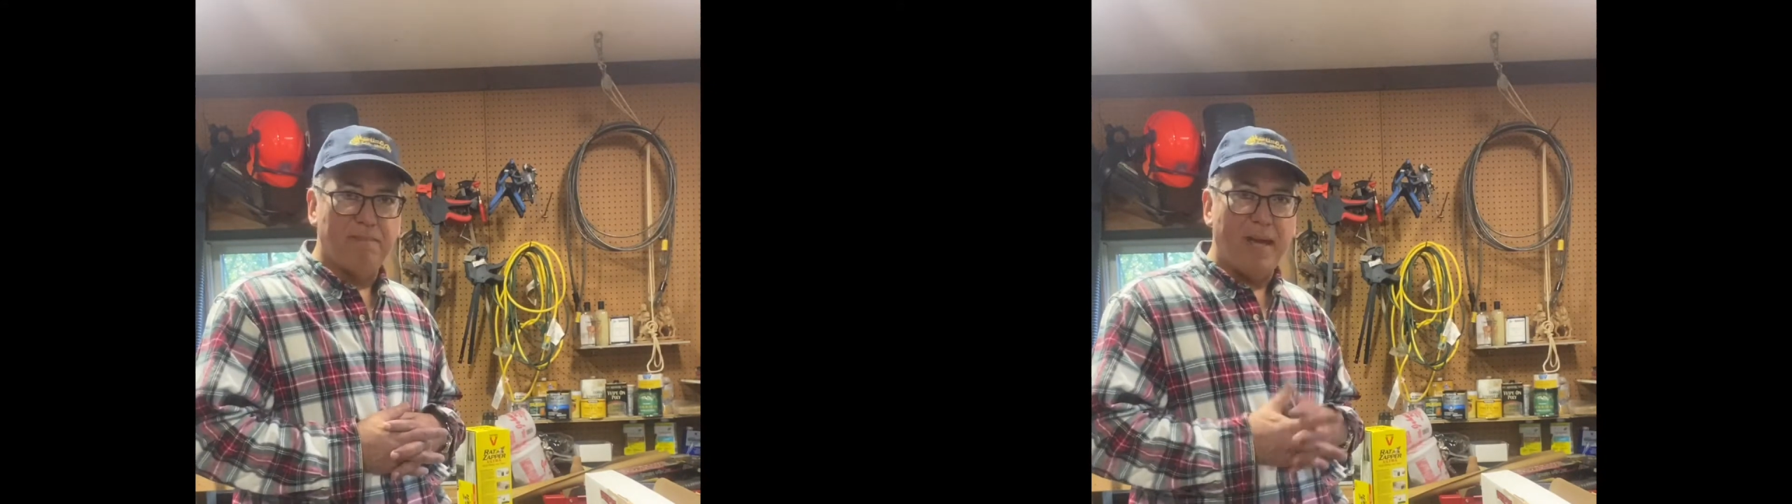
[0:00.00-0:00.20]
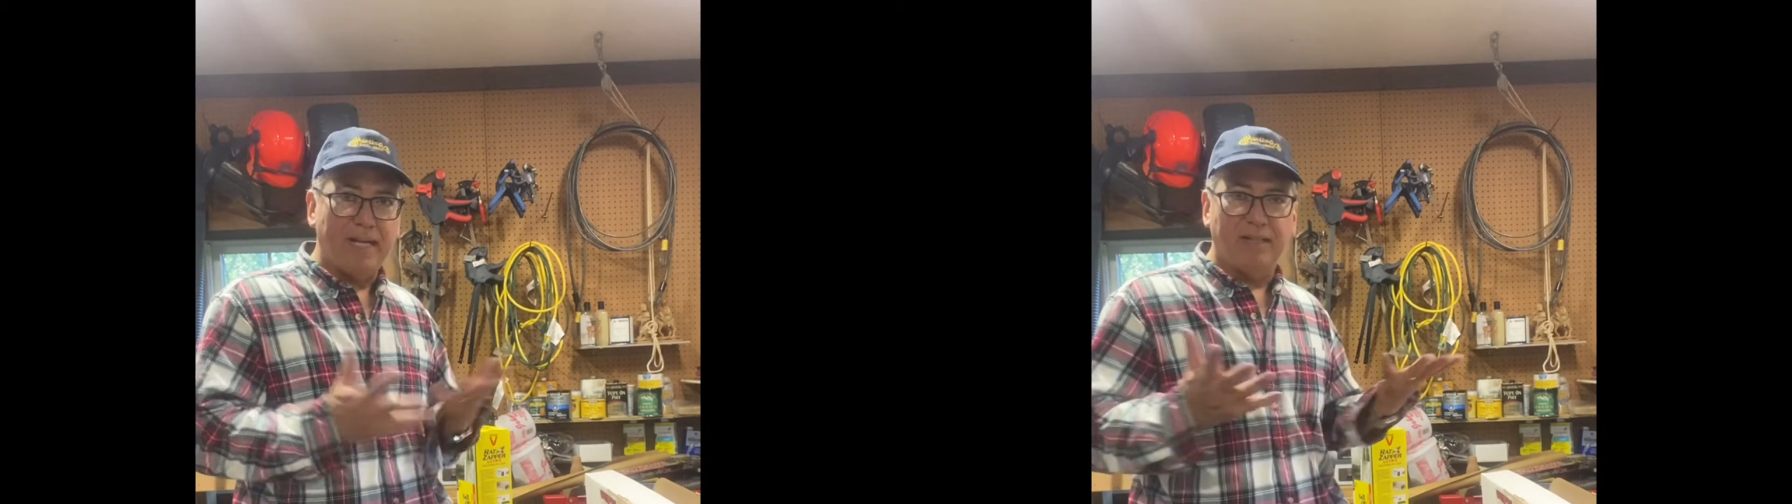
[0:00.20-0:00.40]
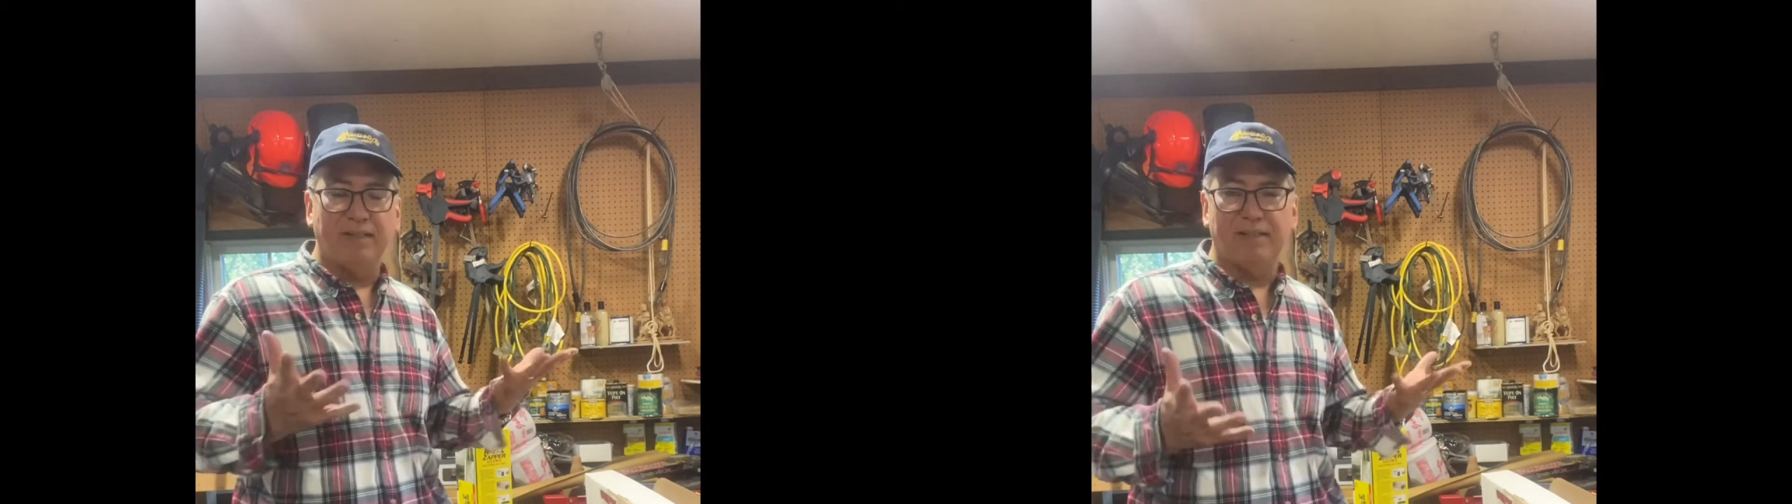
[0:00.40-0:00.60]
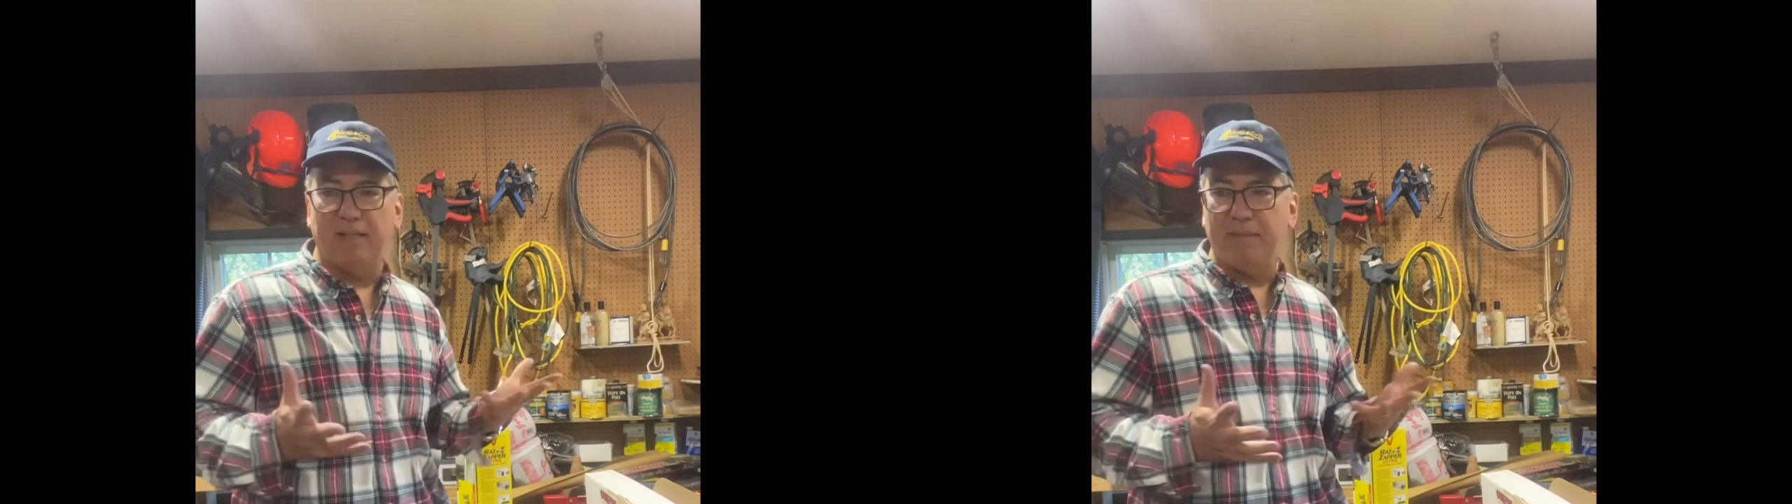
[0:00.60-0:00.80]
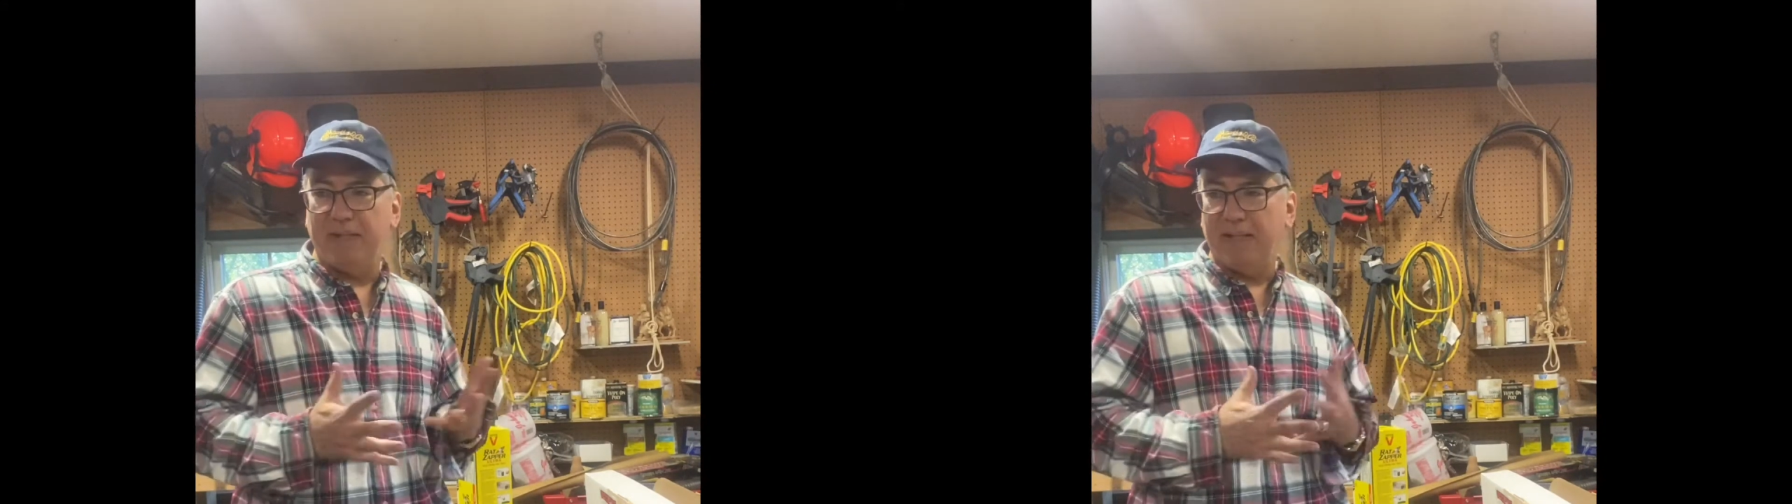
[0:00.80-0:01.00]
bedding or
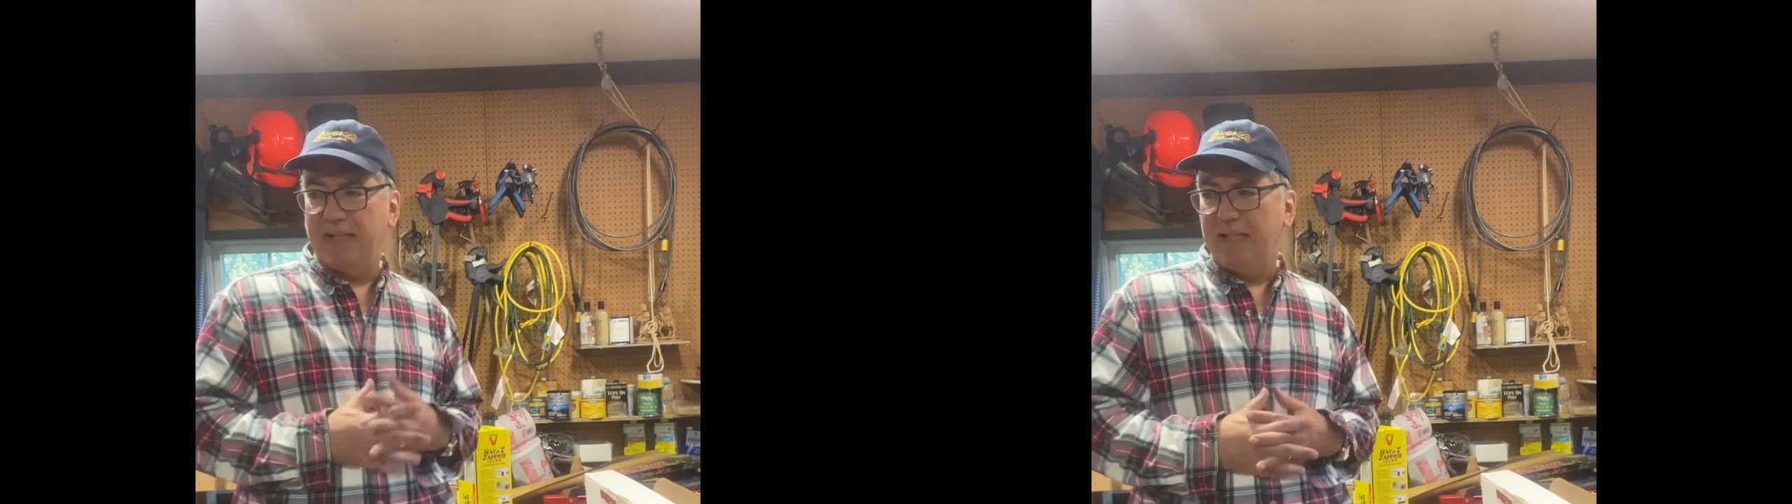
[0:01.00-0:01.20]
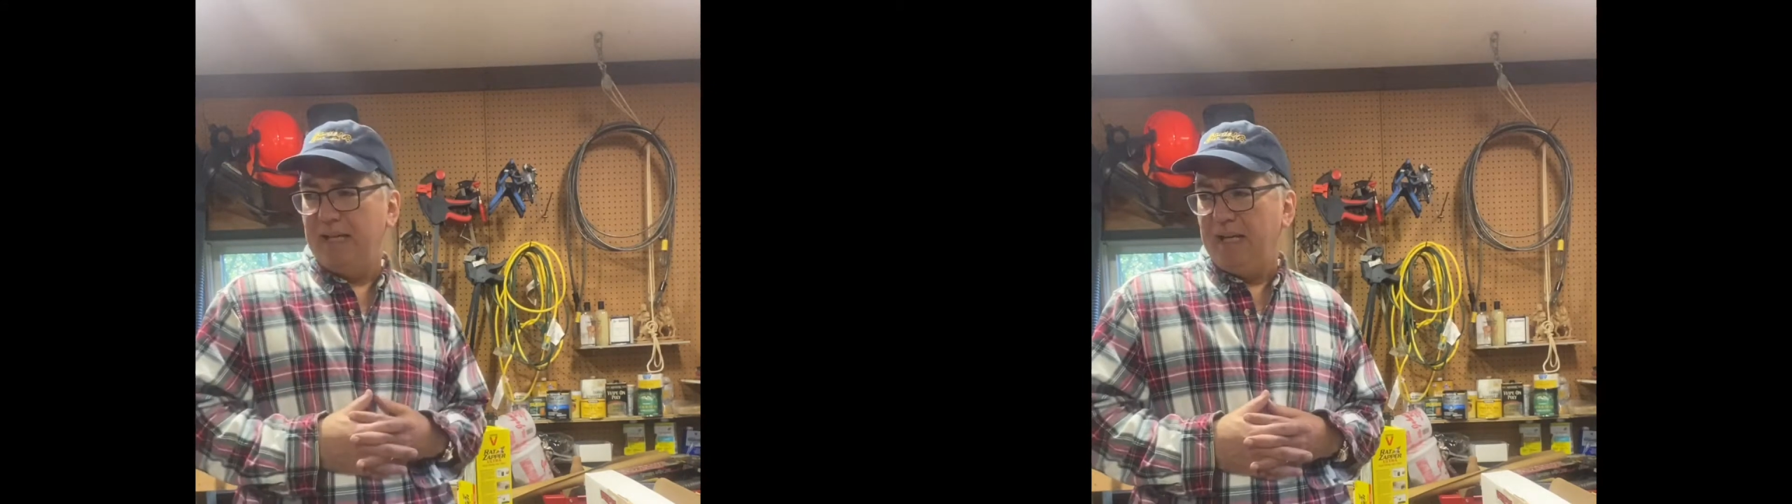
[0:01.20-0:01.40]
something,